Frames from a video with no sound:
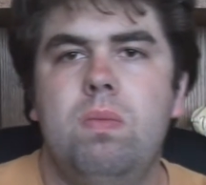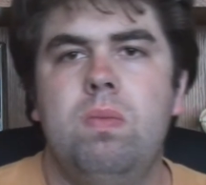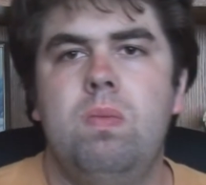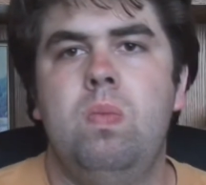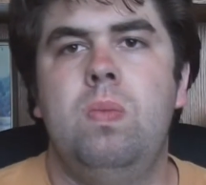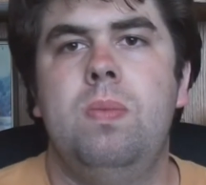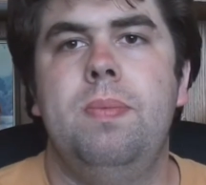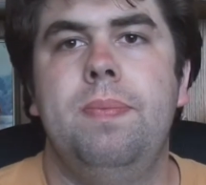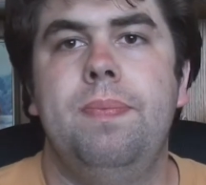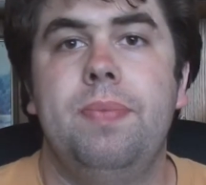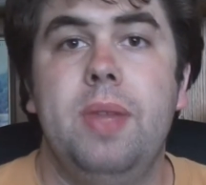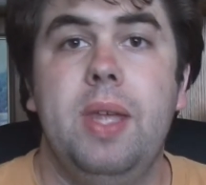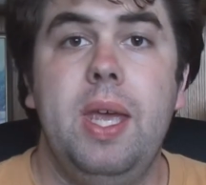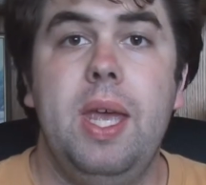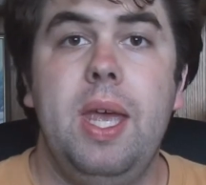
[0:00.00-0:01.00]

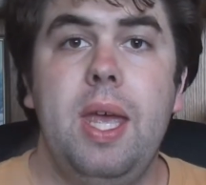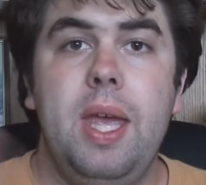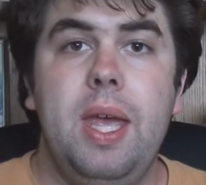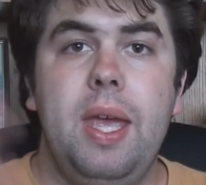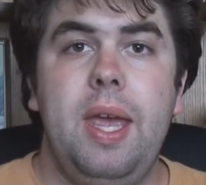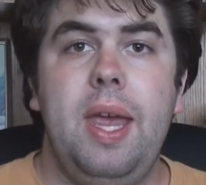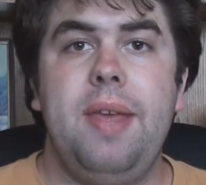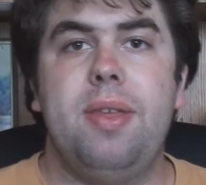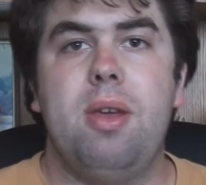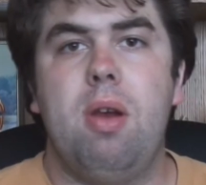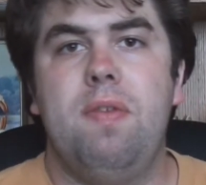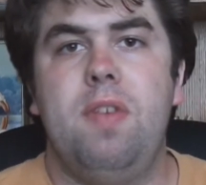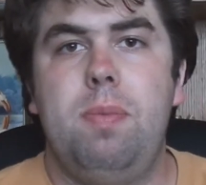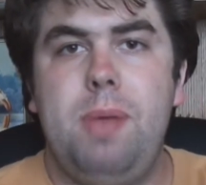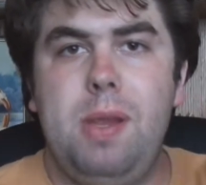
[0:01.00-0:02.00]
Hey
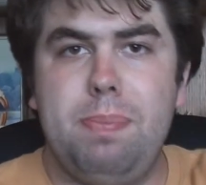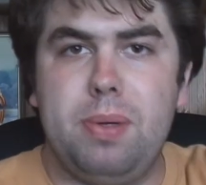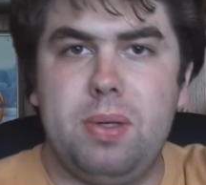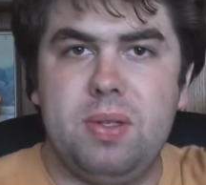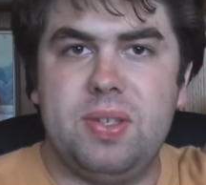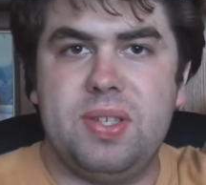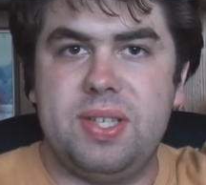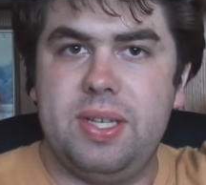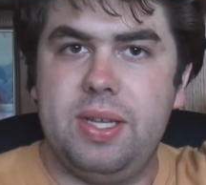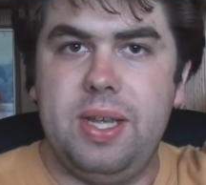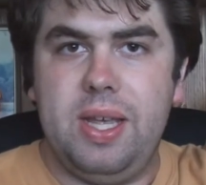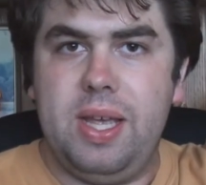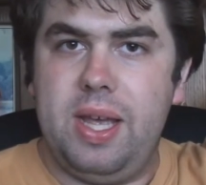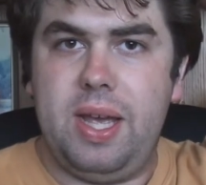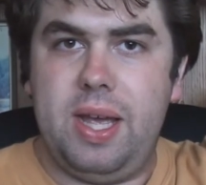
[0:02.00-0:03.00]
there, RV peoples.
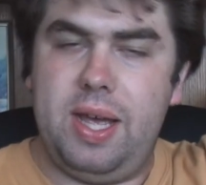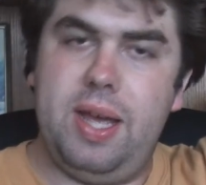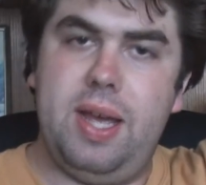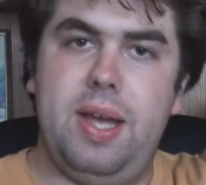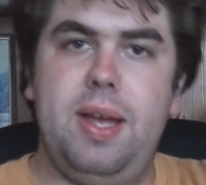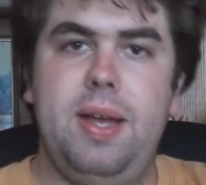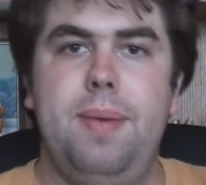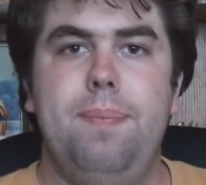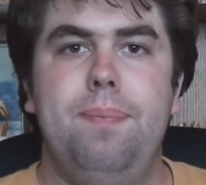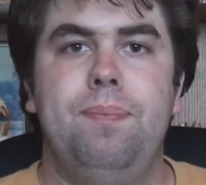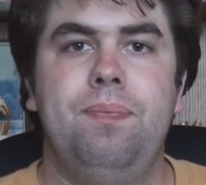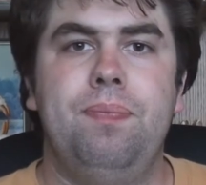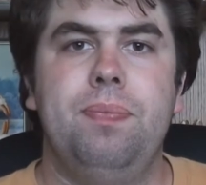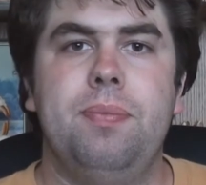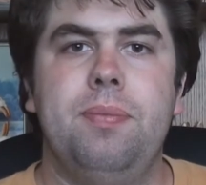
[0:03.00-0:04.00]

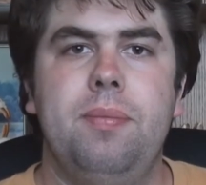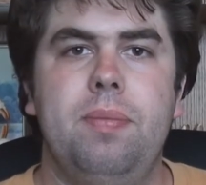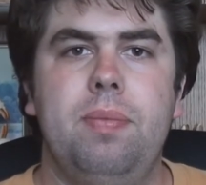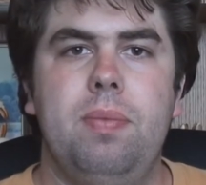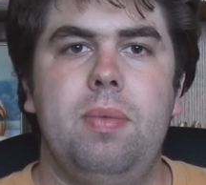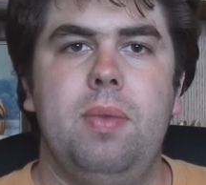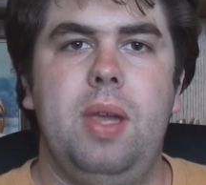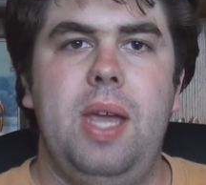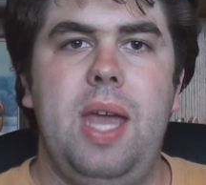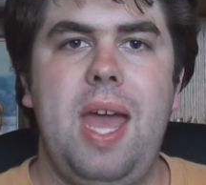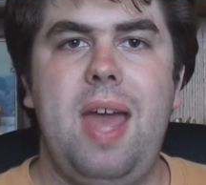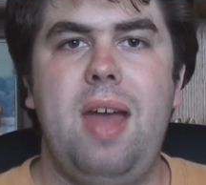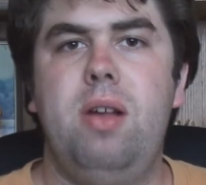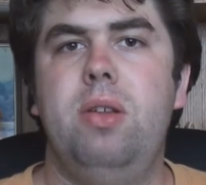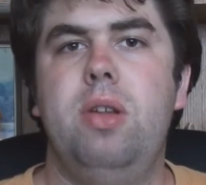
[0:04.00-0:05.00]
I
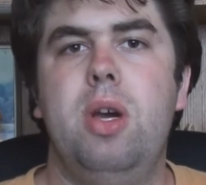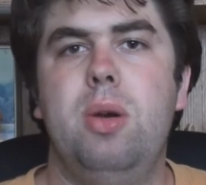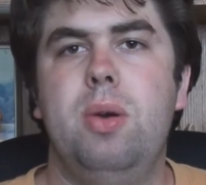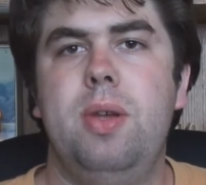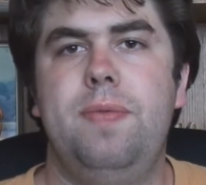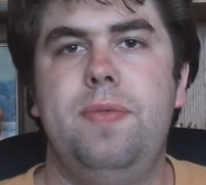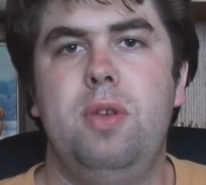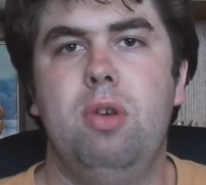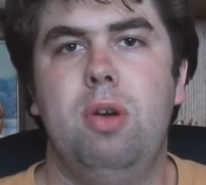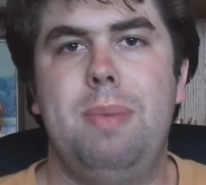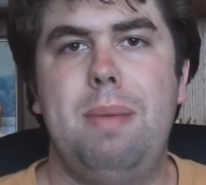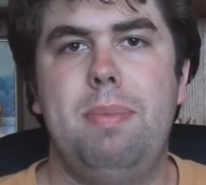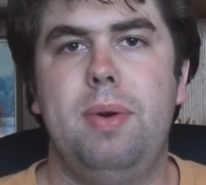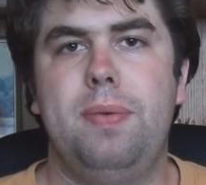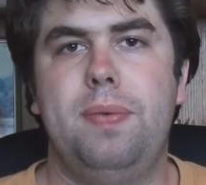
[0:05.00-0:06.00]
don't know if you
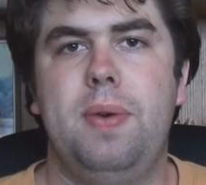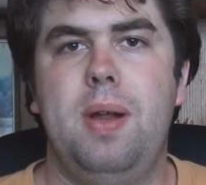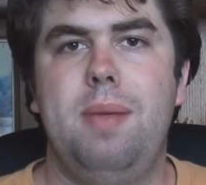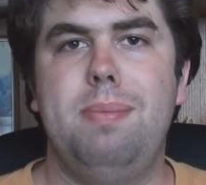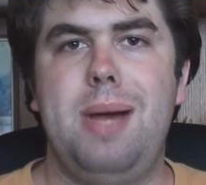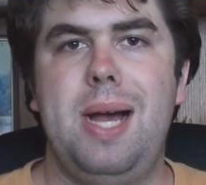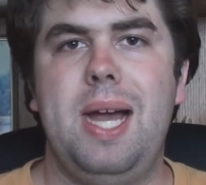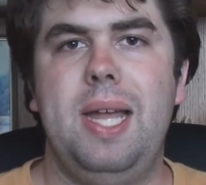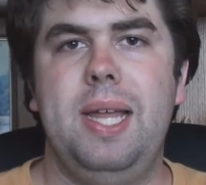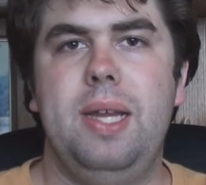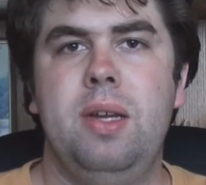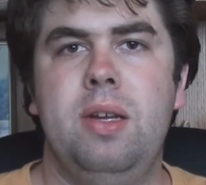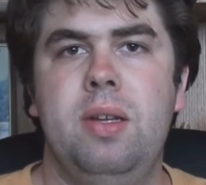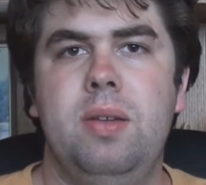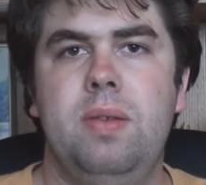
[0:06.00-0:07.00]
remember from
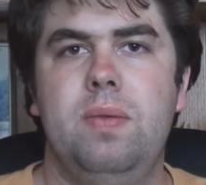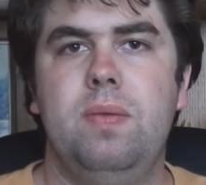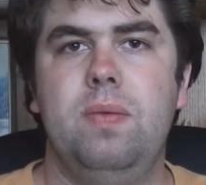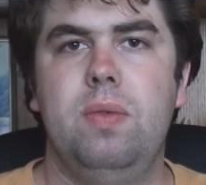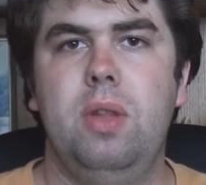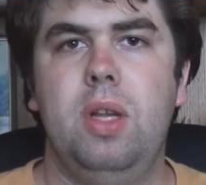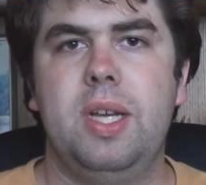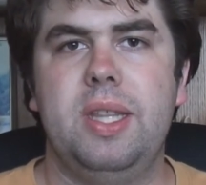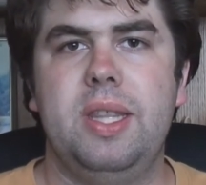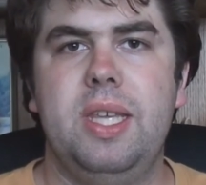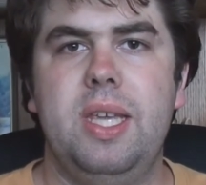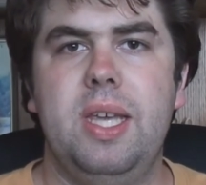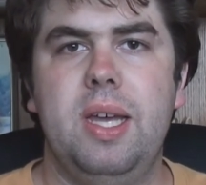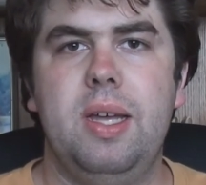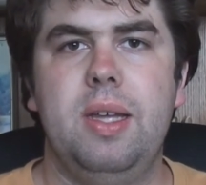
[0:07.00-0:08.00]
my look at
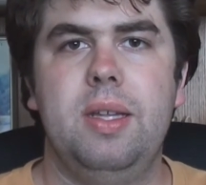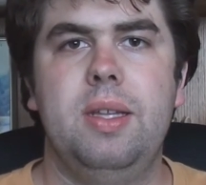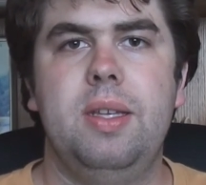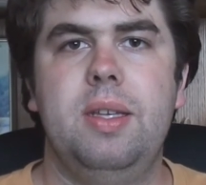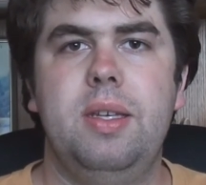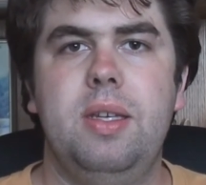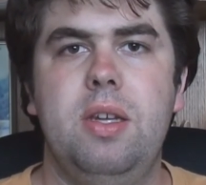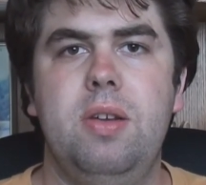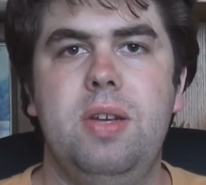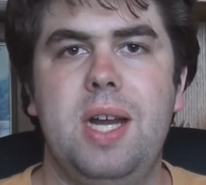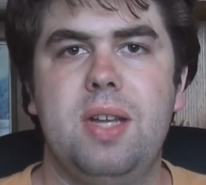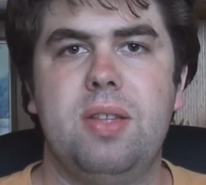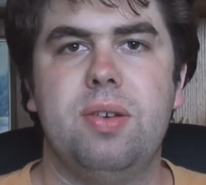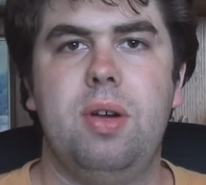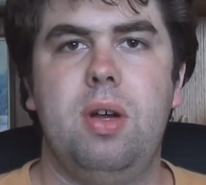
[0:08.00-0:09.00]
the new
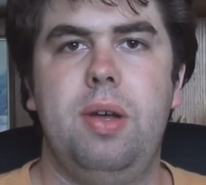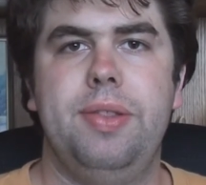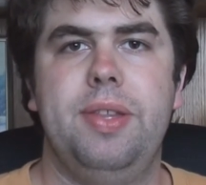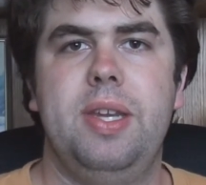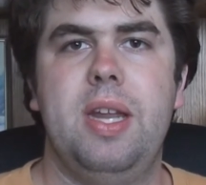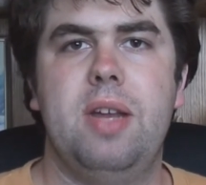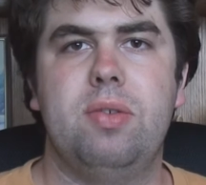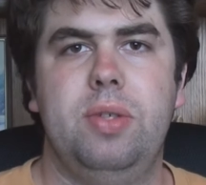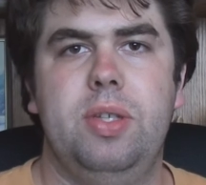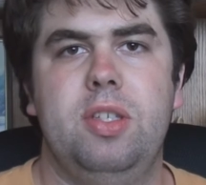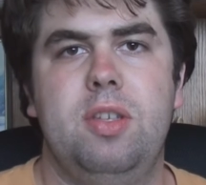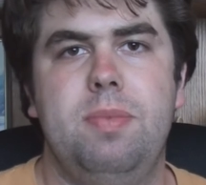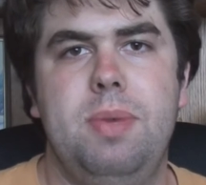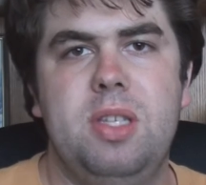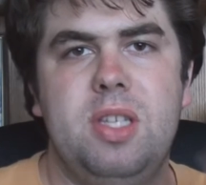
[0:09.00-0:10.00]
Dinosaur Hall at the Natural
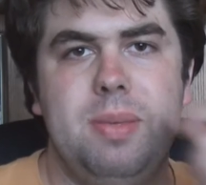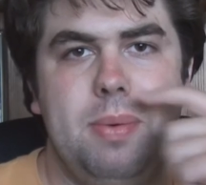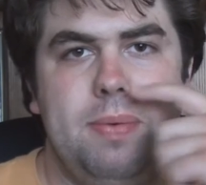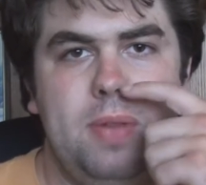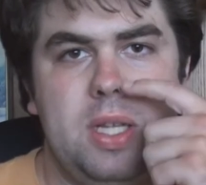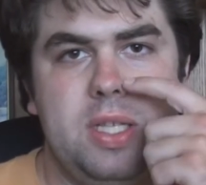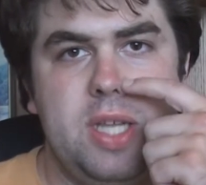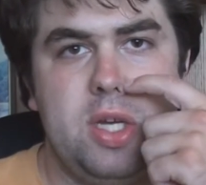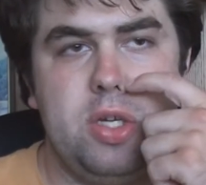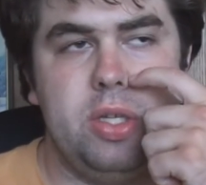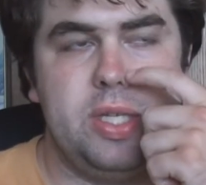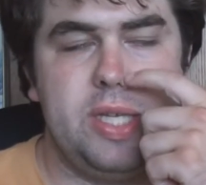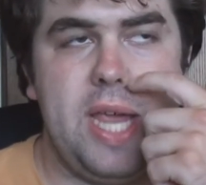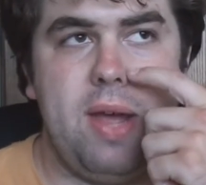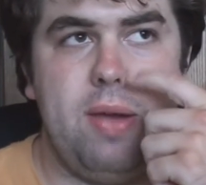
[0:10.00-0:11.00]
History Museum of Los
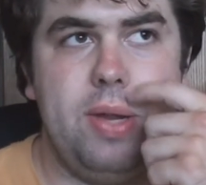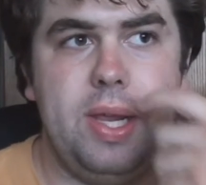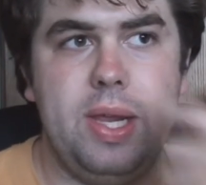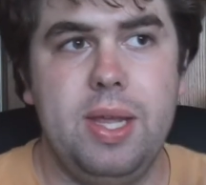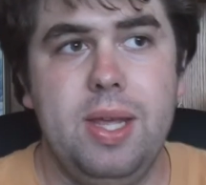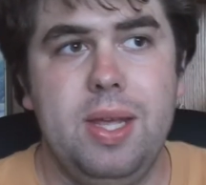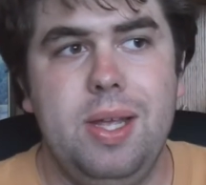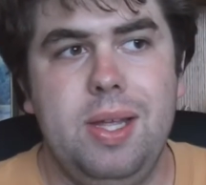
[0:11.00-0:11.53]
Angeles County,